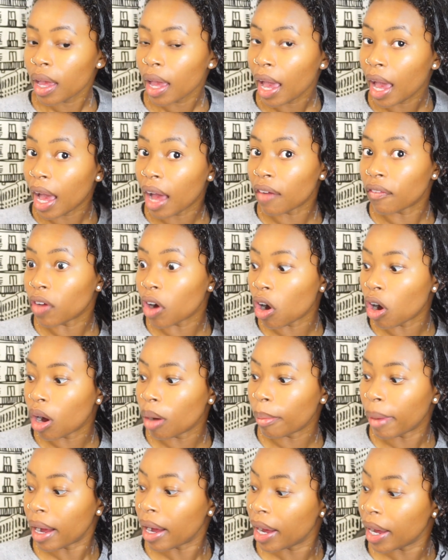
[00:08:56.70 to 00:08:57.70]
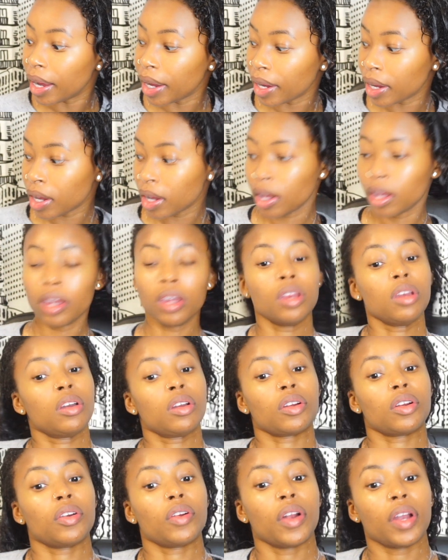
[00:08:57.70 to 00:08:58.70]
have all my
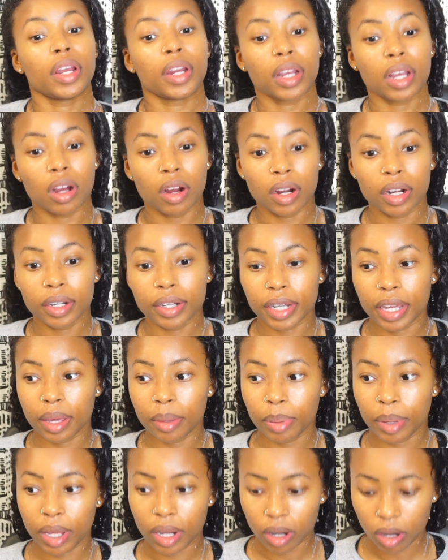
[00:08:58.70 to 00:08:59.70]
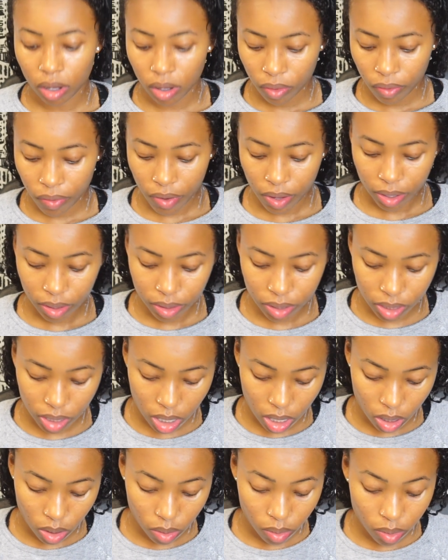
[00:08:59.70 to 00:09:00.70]
credit card debt paid off.
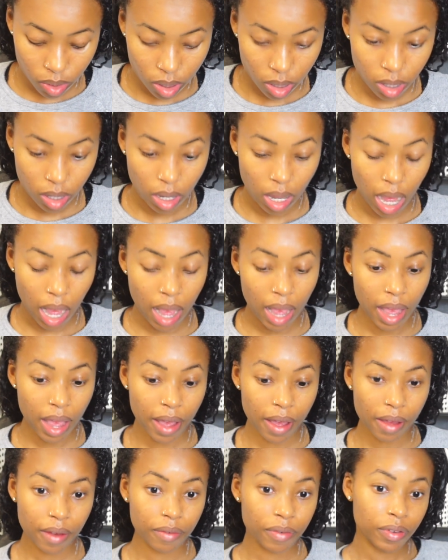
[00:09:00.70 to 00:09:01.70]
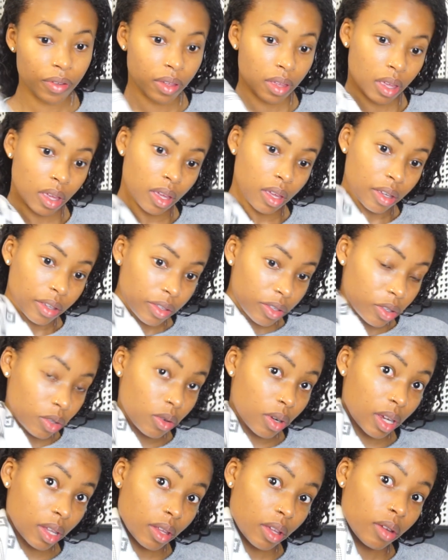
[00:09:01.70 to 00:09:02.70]
So I have
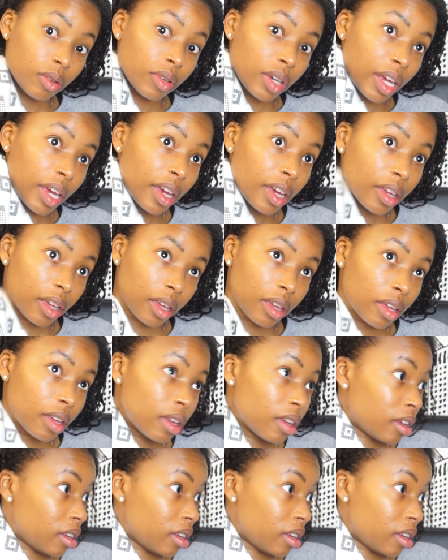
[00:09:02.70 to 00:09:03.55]
student loan debt